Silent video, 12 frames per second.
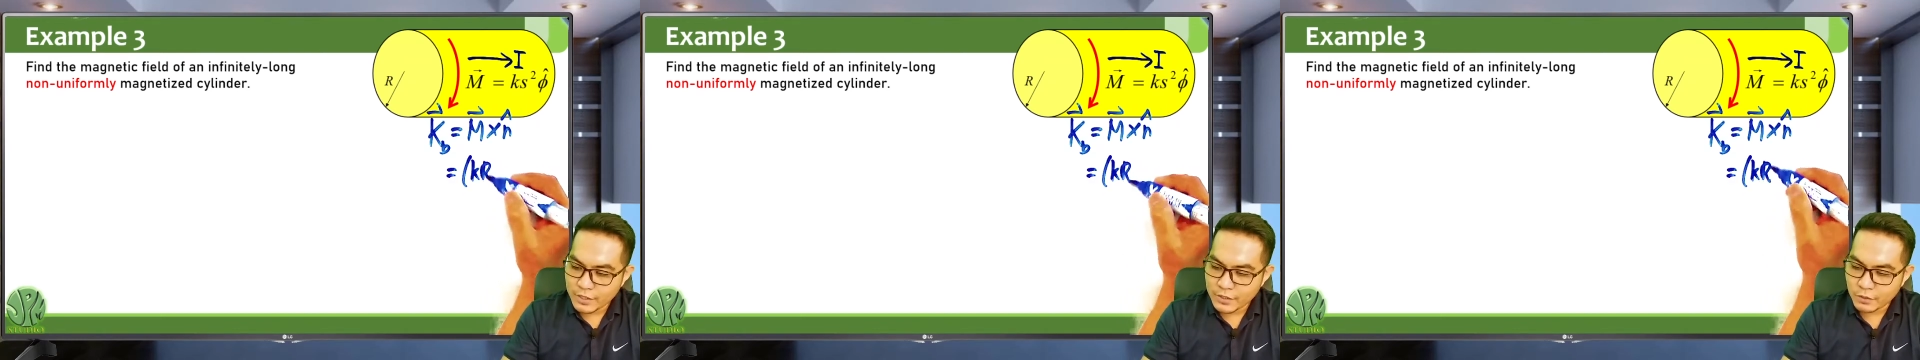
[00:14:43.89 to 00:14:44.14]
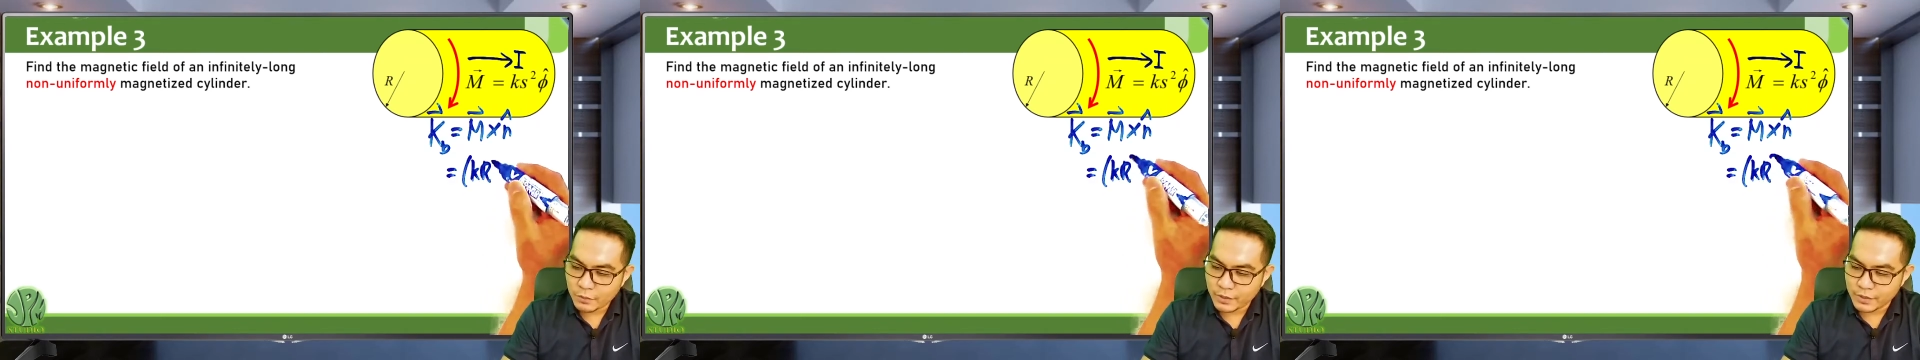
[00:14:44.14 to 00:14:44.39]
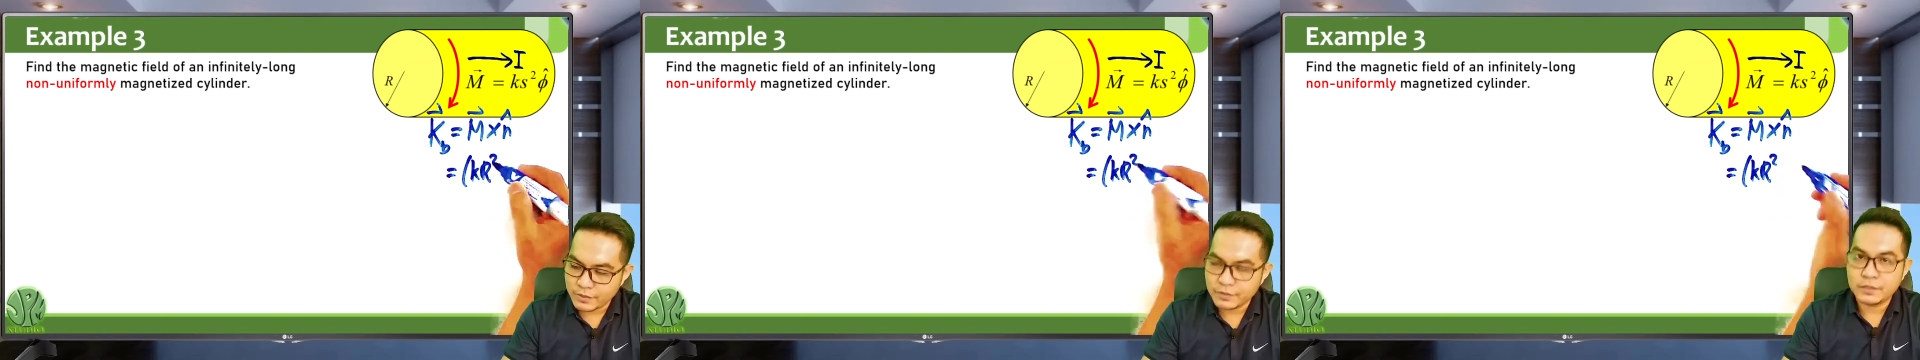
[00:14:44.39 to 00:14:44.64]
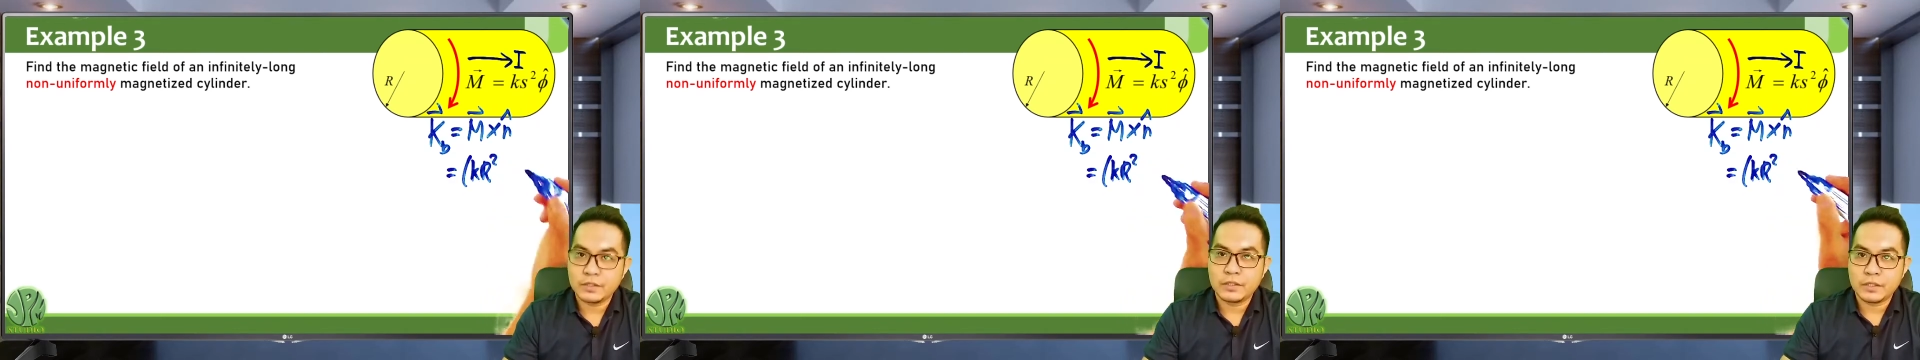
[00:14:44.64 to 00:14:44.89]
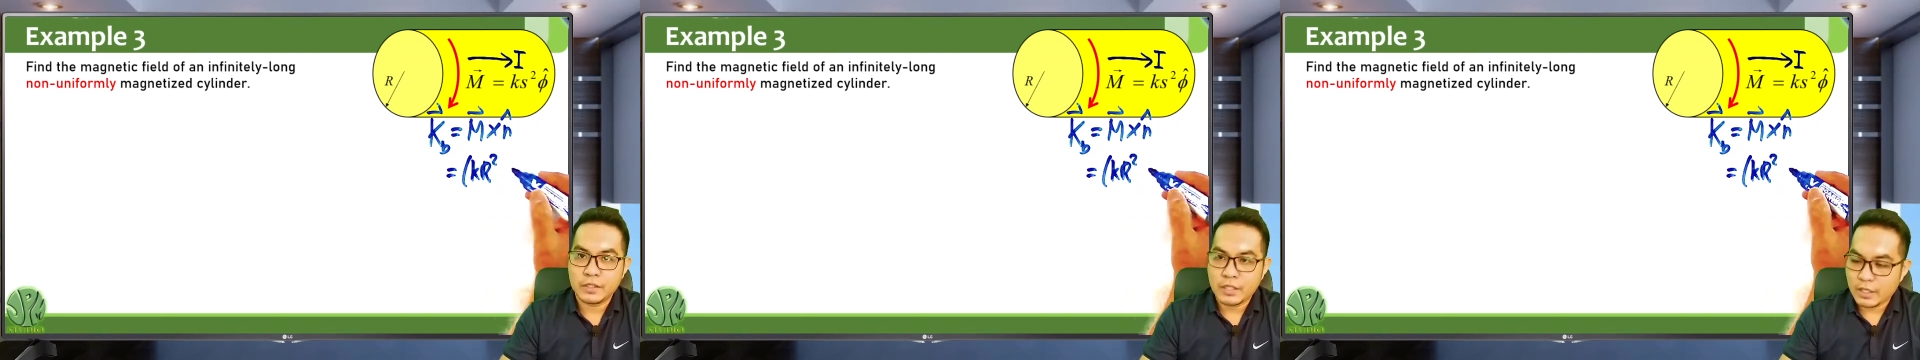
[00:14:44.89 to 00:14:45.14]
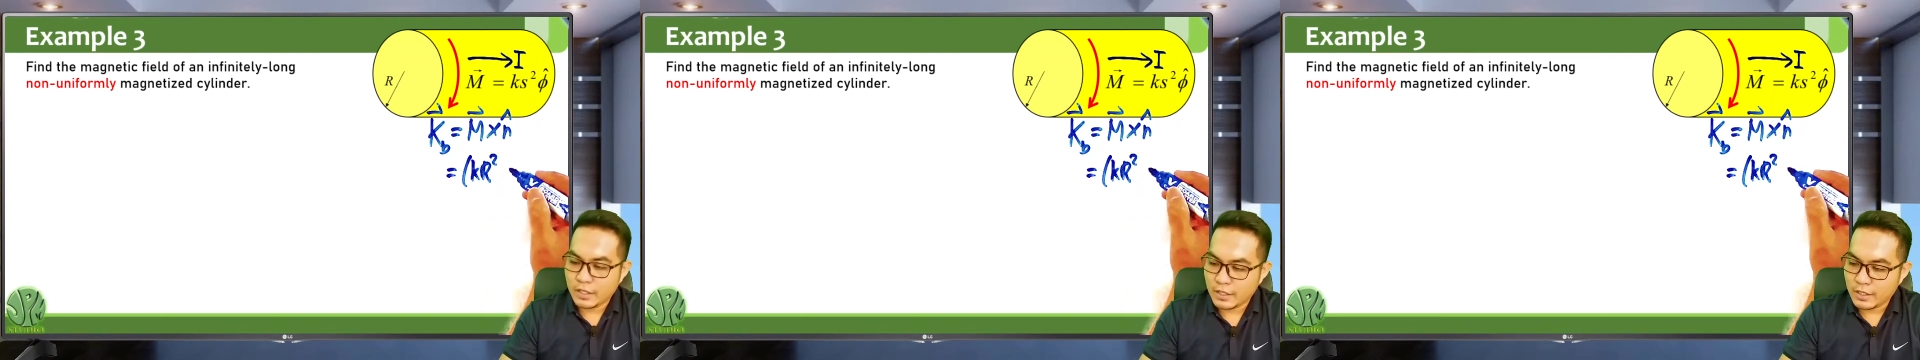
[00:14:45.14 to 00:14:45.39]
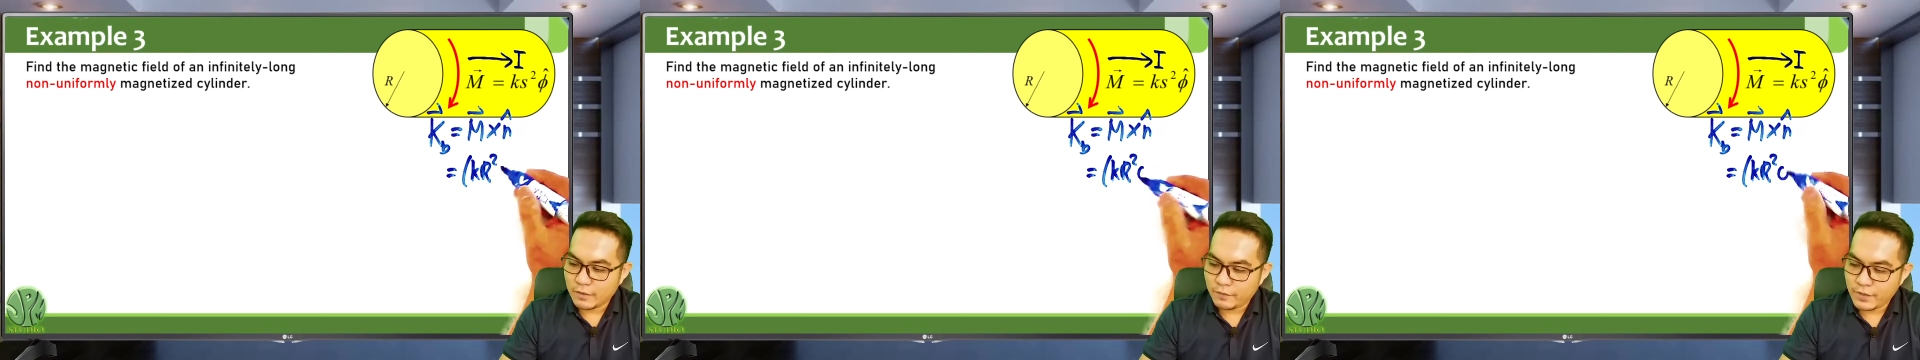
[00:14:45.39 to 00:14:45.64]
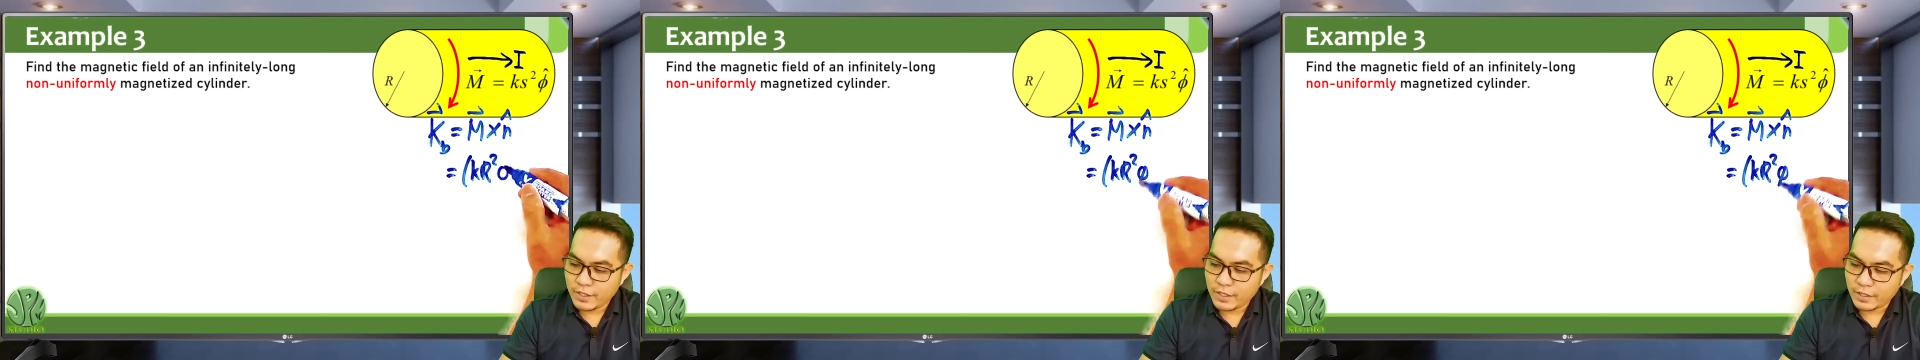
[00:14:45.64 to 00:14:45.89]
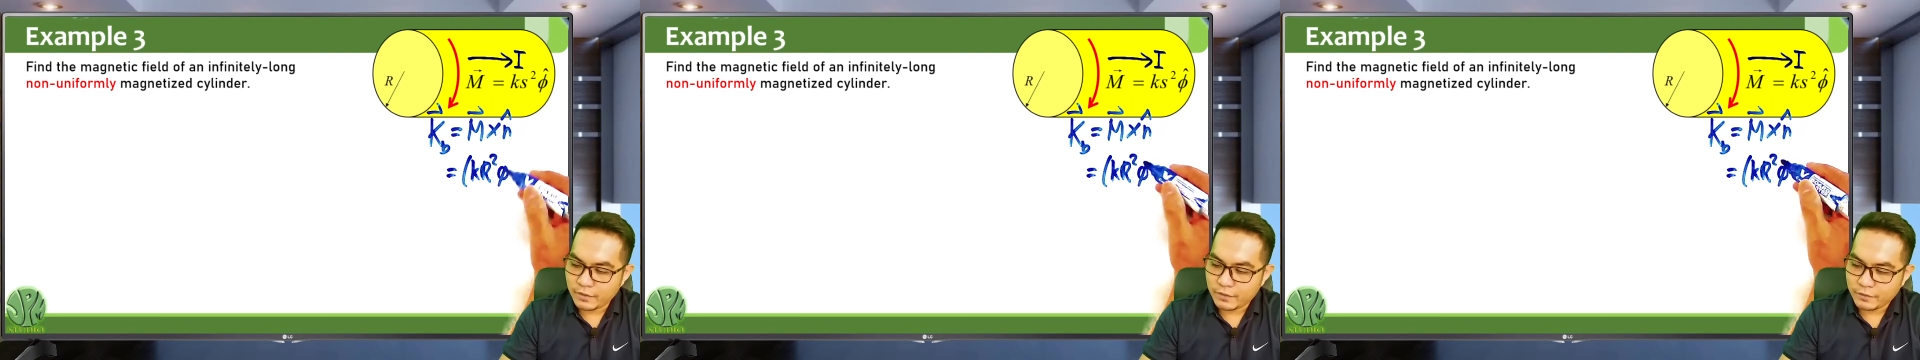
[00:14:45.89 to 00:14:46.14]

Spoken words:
squared phi hat.